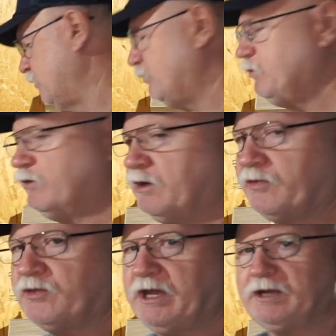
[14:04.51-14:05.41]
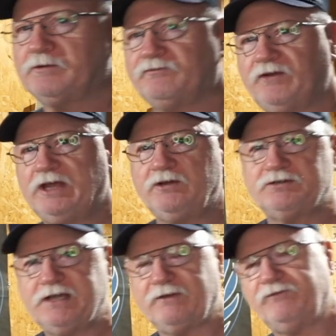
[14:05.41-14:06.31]
We want to thank
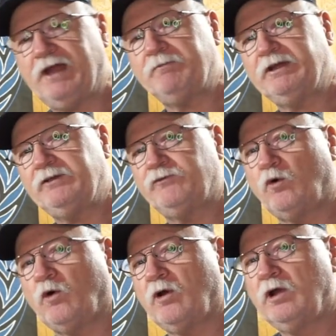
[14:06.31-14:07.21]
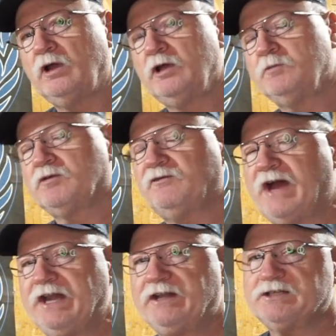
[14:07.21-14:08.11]
Feiyu Tech family for
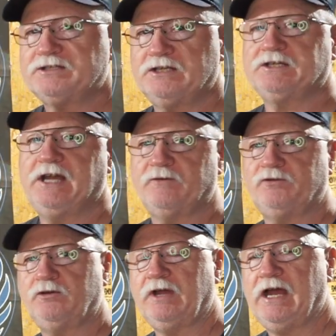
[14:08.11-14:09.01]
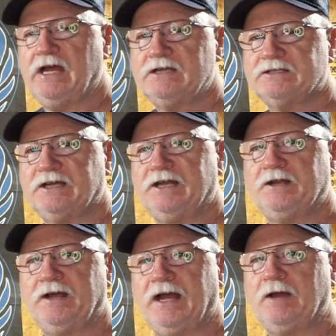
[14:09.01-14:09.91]
providing this discount for you guys, and
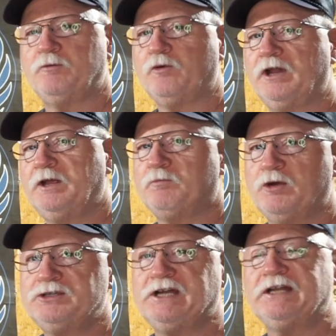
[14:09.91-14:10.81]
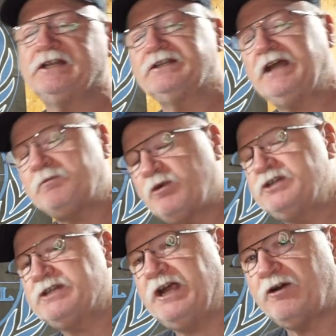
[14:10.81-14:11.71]
uh, I really appreciate that they
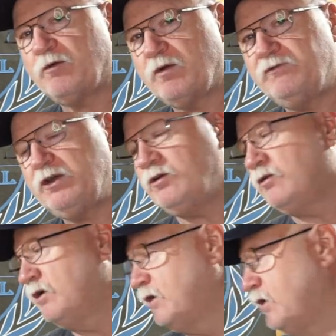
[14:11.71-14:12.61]
appreciate our review.